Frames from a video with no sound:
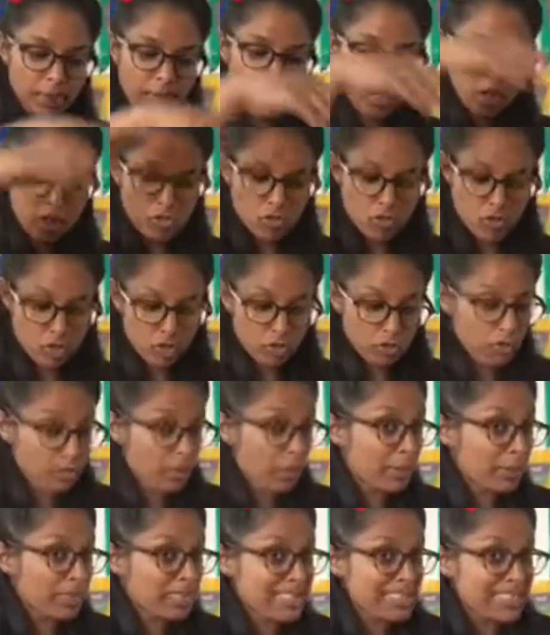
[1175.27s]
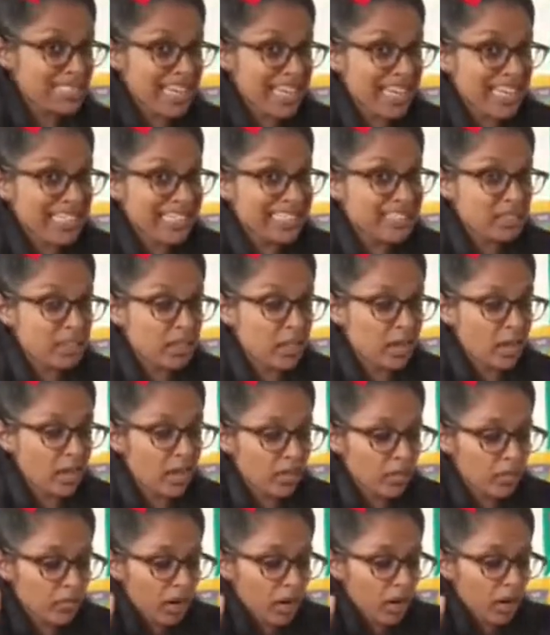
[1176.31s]
Do you remember today's
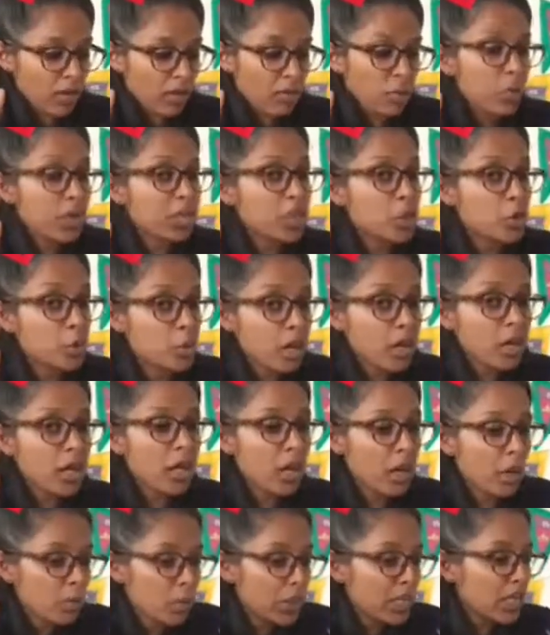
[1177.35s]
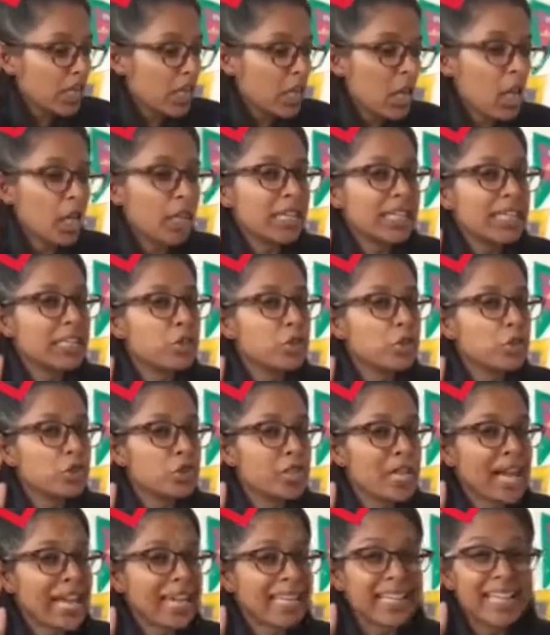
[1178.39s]
diagram? Which one are we learning today?
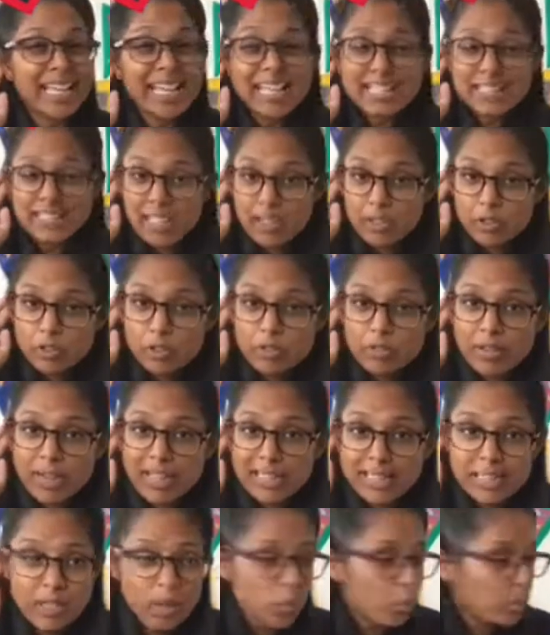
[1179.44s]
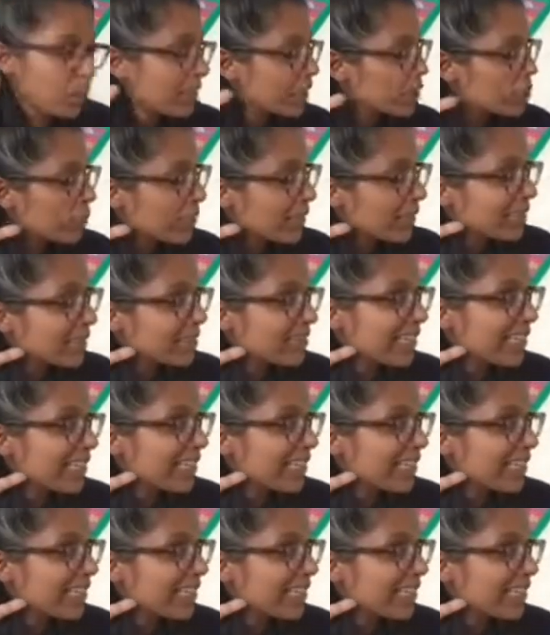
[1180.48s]
Tell your adult, which one is it?